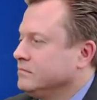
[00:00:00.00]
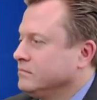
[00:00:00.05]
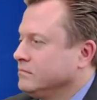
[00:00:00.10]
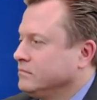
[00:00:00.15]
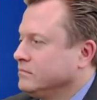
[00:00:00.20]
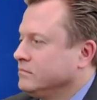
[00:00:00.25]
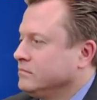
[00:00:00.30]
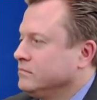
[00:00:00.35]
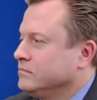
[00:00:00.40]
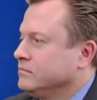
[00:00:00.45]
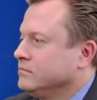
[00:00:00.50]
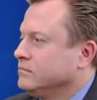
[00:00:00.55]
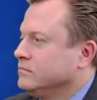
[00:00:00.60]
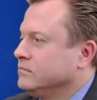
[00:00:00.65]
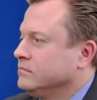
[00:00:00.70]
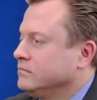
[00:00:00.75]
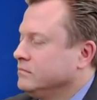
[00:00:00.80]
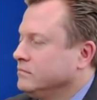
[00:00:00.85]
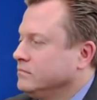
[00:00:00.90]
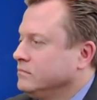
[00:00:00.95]

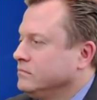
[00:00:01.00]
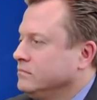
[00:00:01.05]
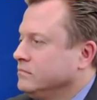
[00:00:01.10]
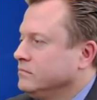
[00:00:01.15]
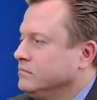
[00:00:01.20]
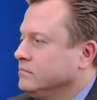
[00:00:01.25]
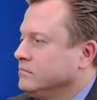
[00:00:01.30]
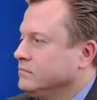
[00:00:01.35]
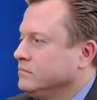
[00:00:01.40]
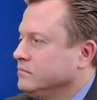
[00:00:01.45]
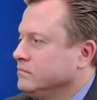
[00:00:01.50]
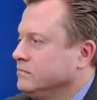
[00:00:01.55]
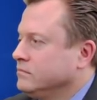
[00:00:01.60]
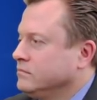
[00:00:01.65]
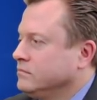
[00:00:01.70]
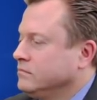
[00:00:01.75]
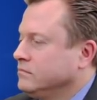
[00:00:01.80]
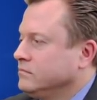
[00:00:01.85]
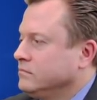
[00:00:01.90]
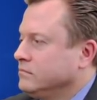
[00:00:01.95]

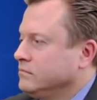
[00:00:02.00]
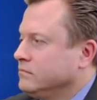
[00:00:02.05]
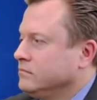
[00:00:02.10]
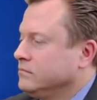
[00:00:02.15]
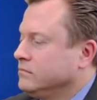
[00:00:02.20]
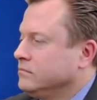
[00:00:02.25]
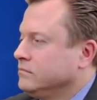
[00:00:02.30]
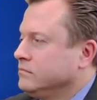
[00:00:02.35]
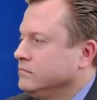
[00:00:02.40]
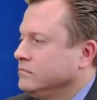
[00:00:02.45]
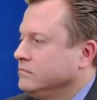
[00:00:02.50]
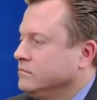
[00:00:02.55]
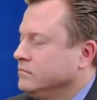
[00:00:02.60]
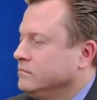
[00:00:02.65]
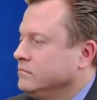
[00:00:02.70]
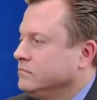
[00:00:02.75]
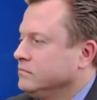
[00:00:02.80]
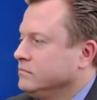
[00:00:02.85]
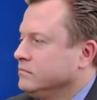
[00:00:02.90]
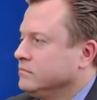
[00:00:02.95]

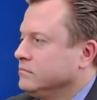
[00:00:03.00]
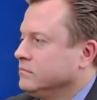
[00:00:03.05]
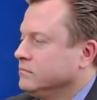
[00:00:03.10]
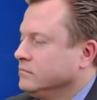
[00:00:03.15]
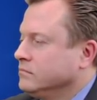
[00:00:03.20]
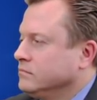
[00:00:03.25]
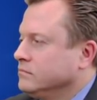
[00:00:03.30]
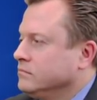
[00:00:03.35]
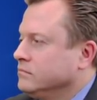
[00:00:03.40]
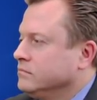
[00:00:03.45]
(silent)